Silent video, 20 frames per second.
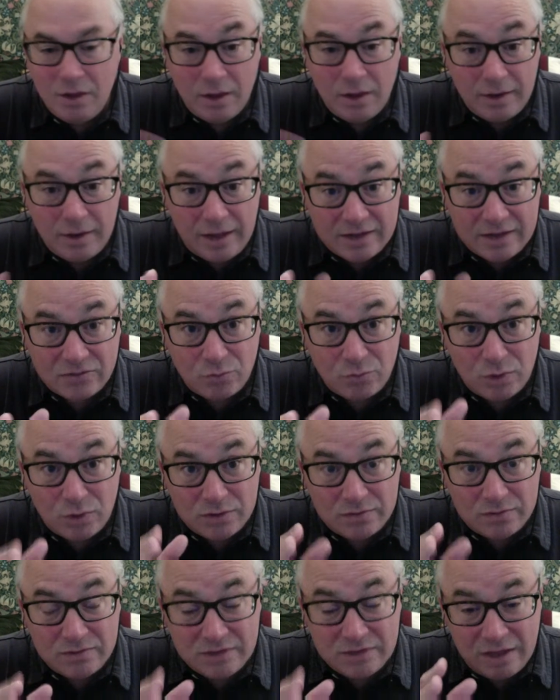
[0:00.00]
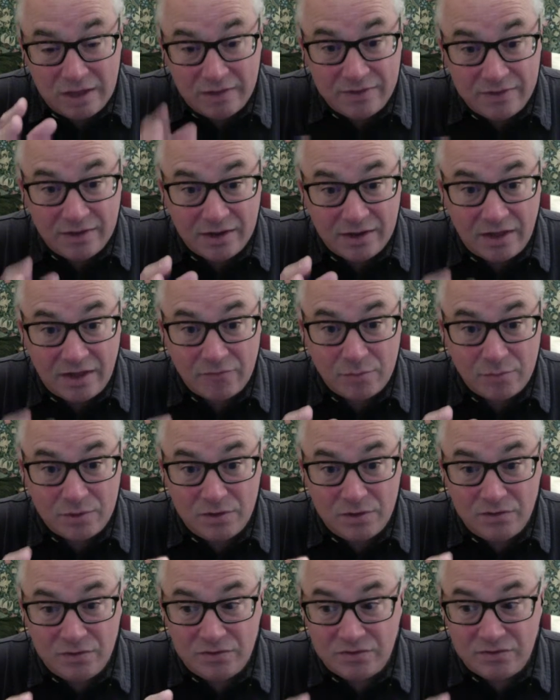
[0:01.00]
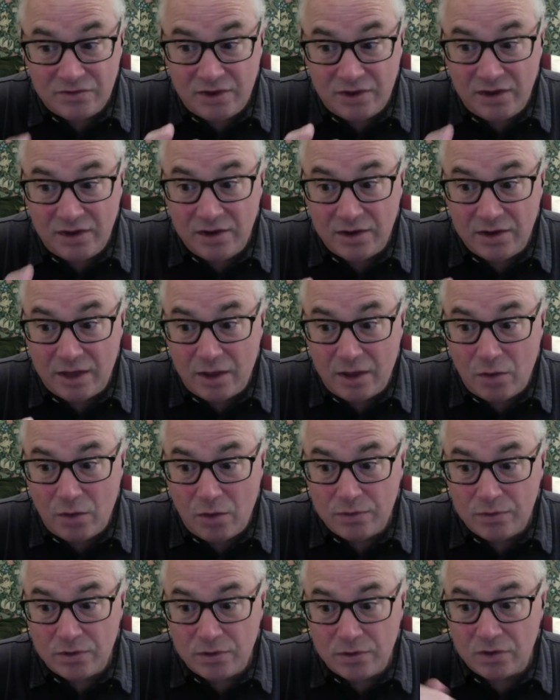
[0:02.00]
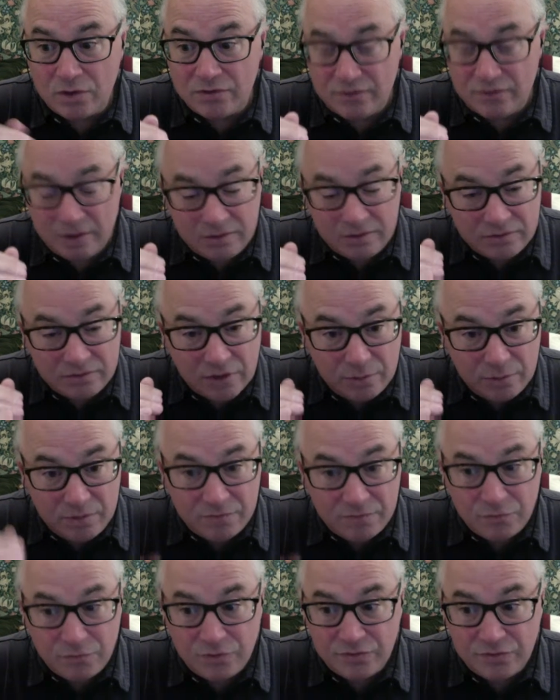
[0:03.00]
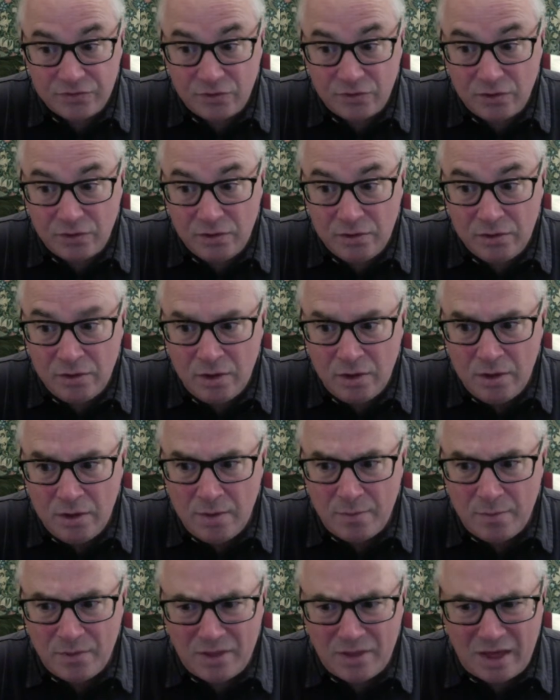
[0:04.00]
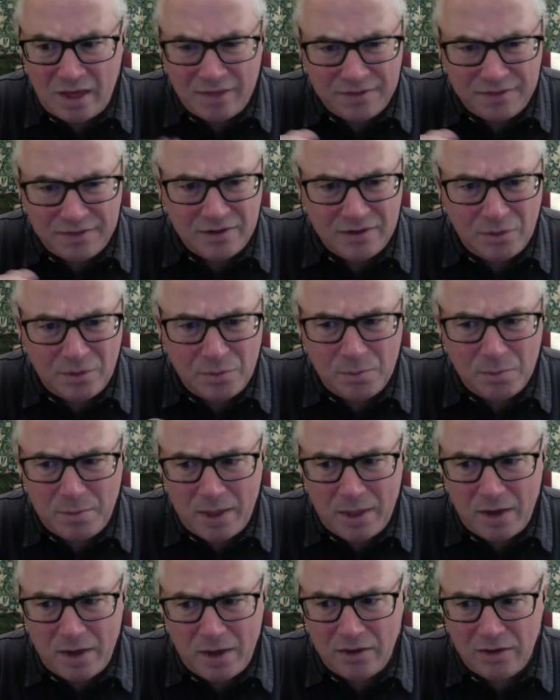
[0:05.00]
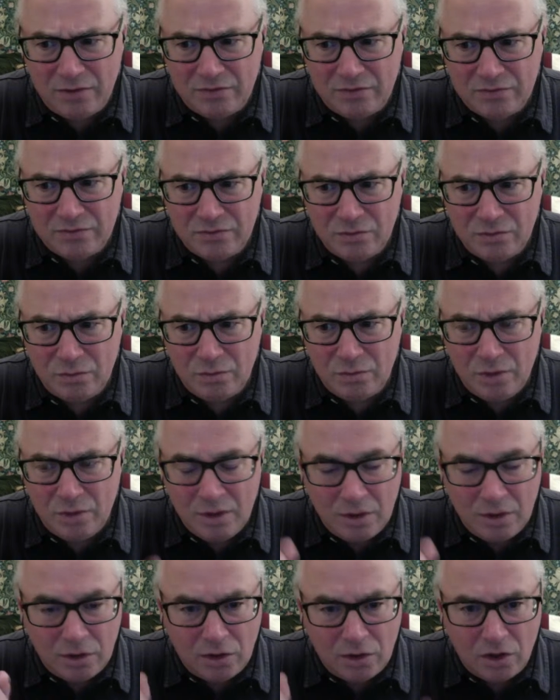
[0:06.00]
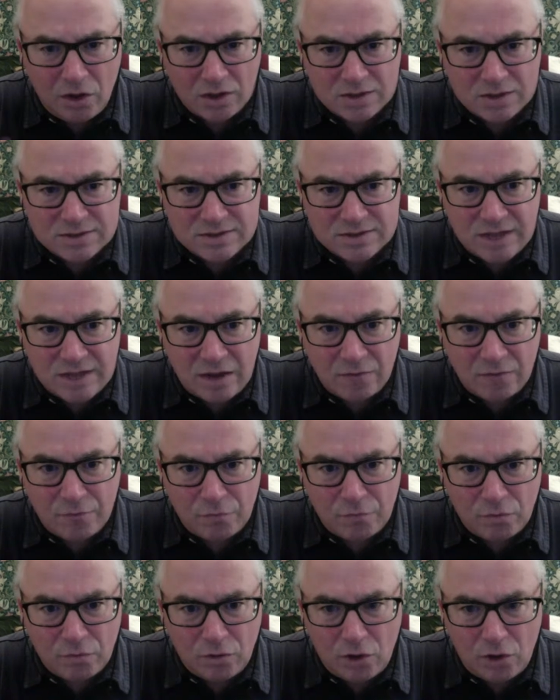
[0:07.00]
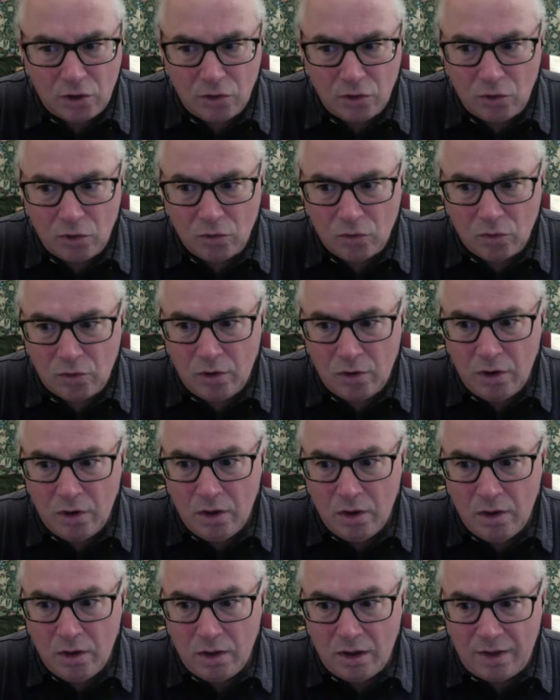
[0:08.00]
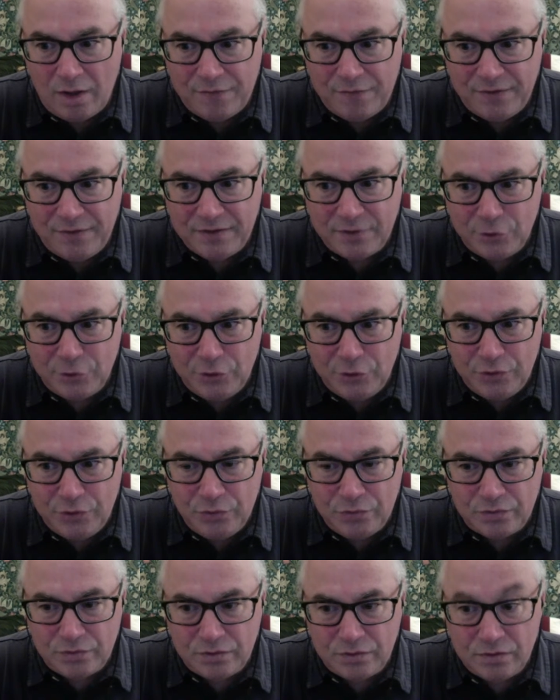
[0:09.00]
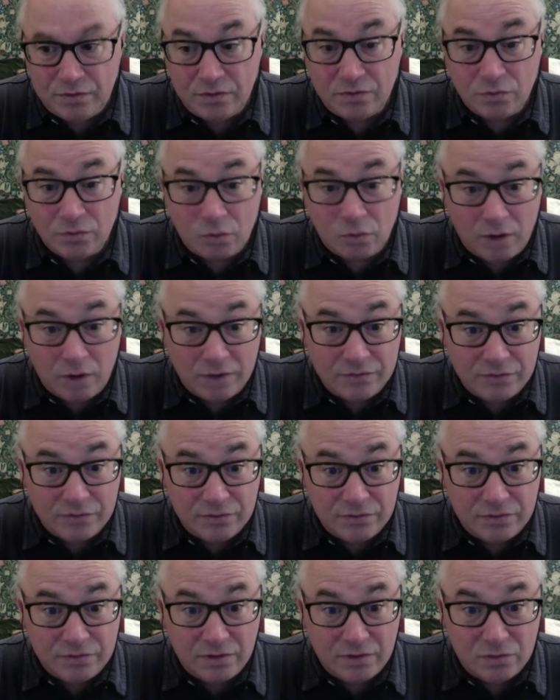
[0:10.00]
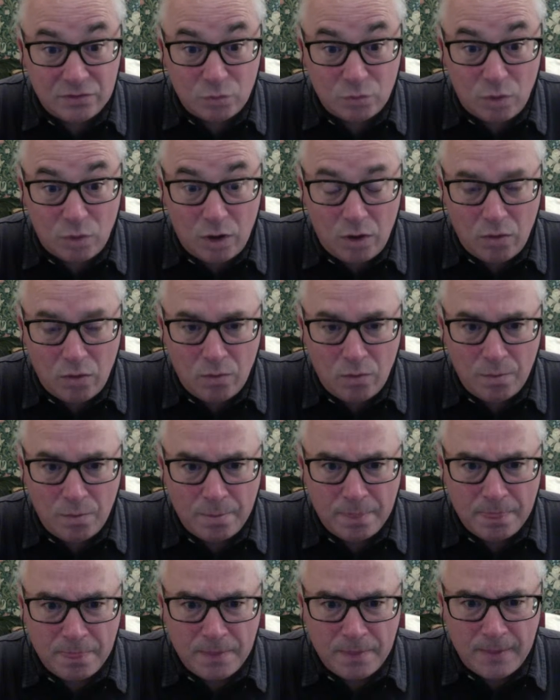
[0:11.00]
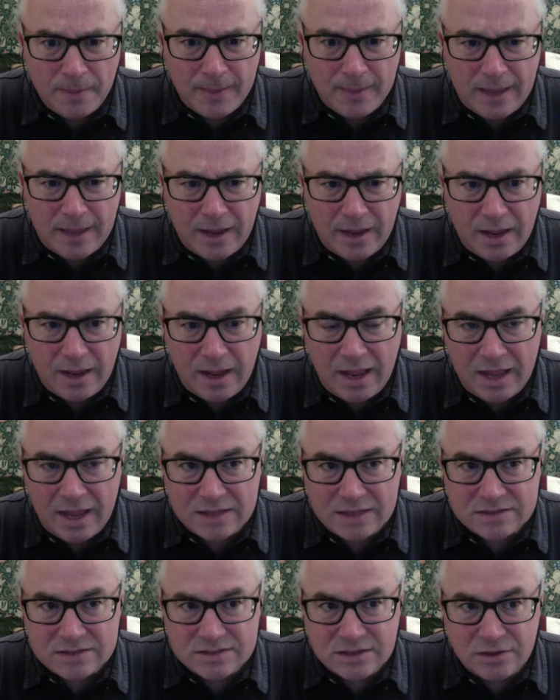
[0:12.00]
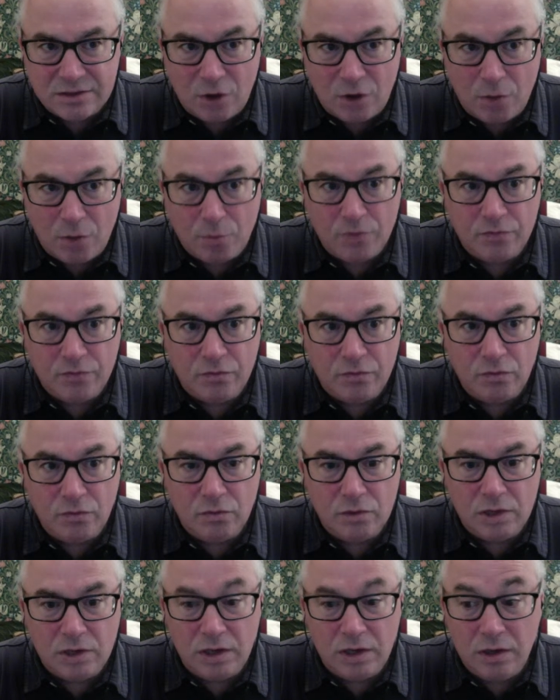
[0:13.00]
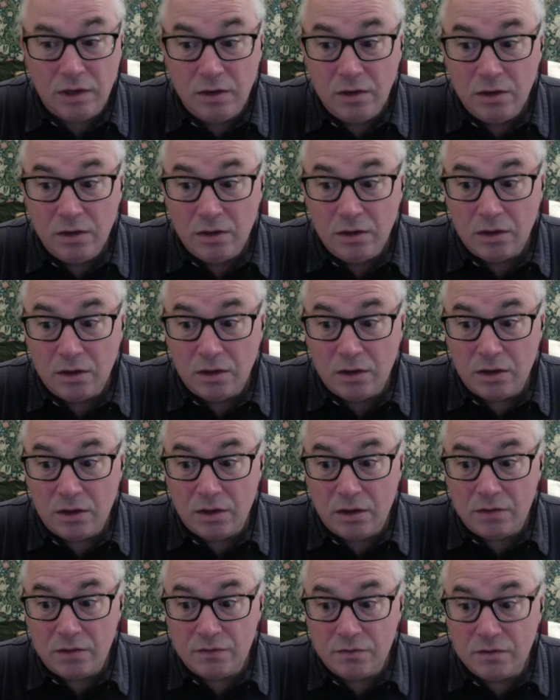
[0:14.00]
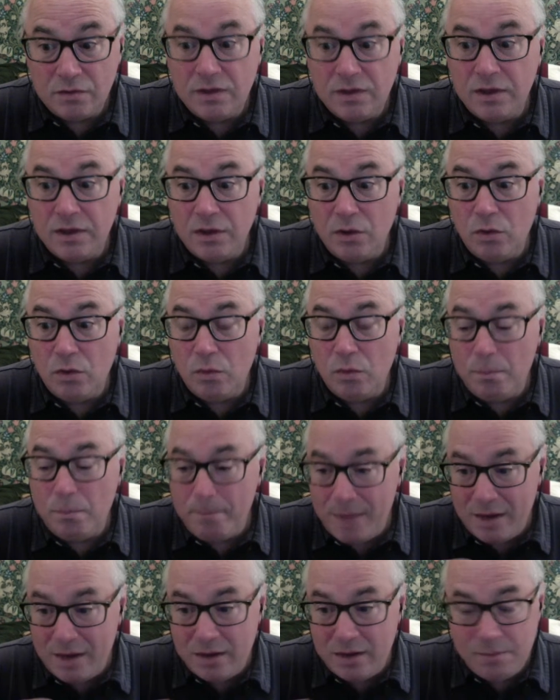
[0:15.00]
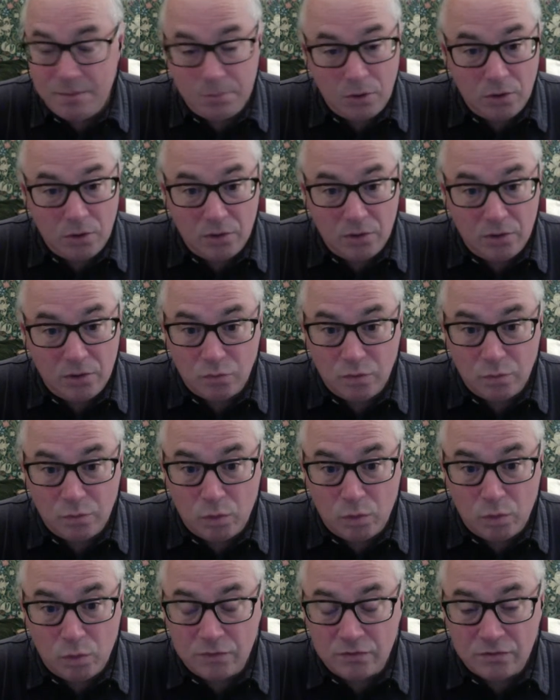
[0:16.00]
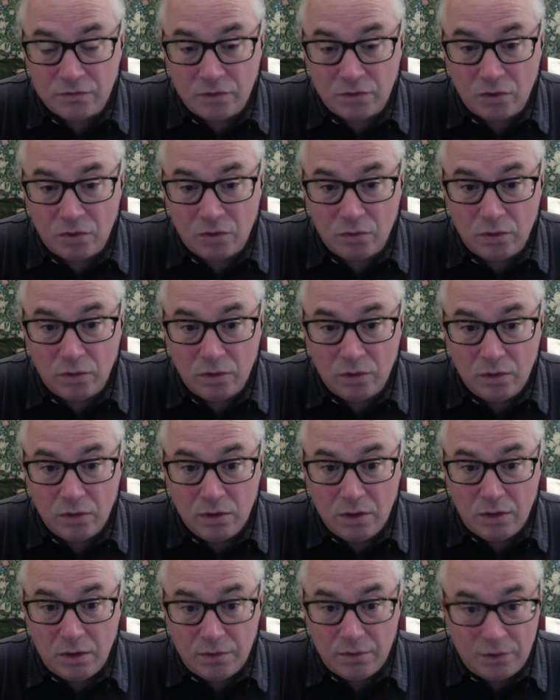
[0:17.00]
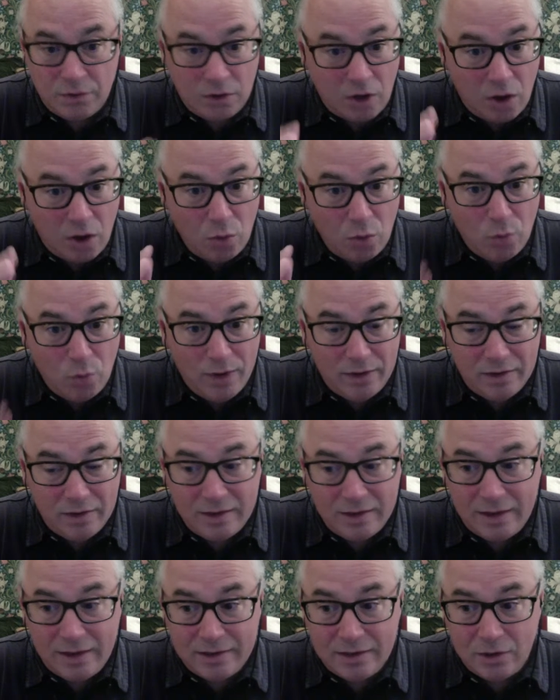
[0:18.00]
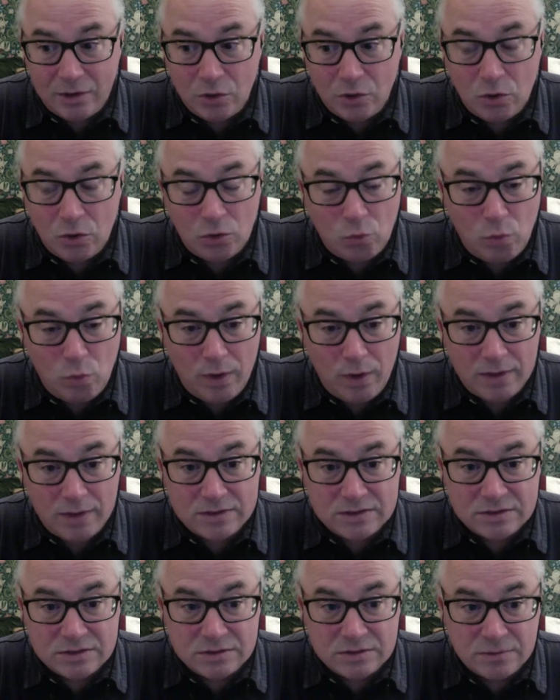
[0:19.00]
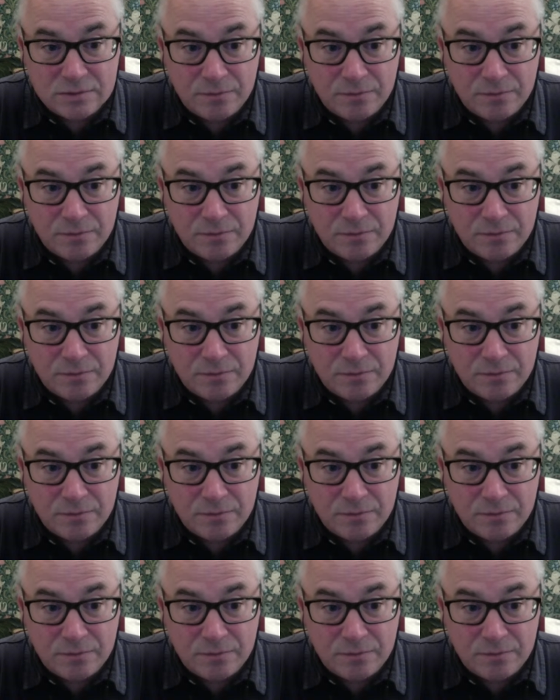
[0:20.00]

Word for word: That's what the government is saying now. They're not saying it's going to be for certain, but I think they're preparing us to lock us down for a lot longer. I think they're using this crisis as well as an opportunity uh, to kill many birds with one stone. They're not wait, letting it go to waste.